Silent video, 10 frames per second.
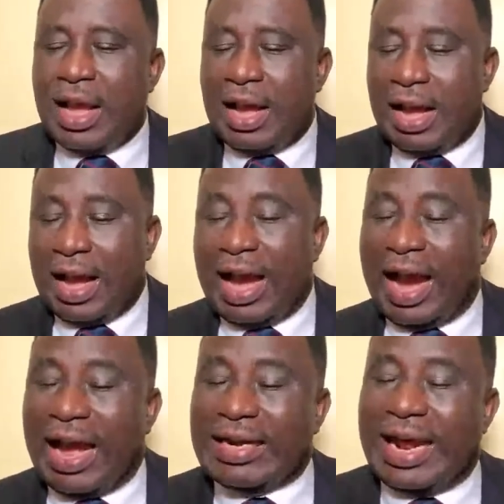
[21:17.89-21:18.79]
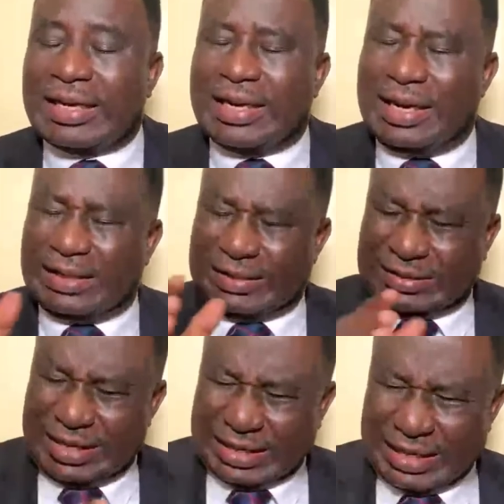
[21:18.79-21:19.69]
a heart that
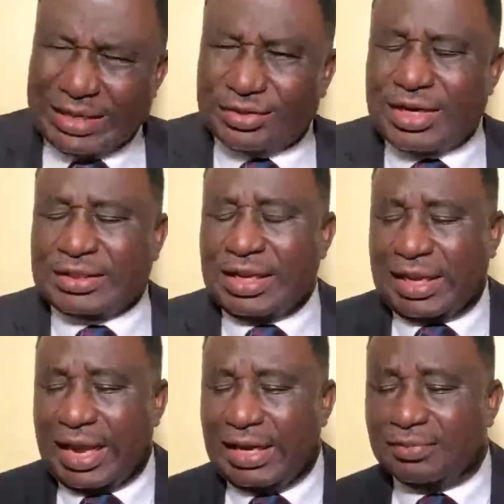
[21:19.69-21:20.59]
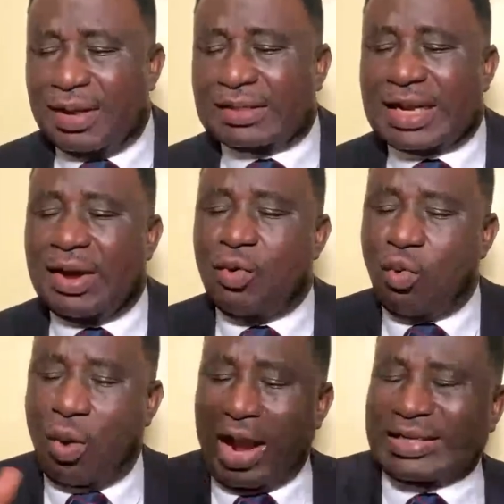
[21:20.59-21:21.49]
take interest in careless banter,
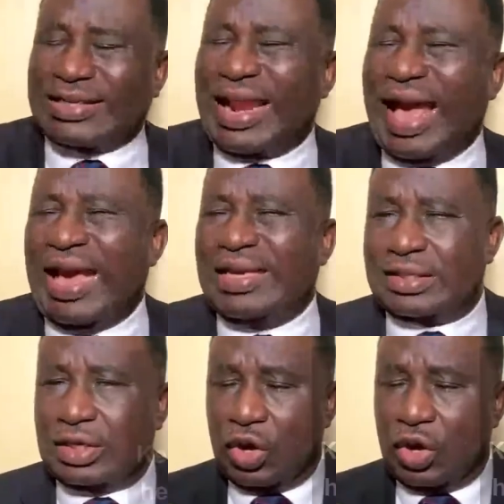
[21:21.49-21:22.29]
white lies,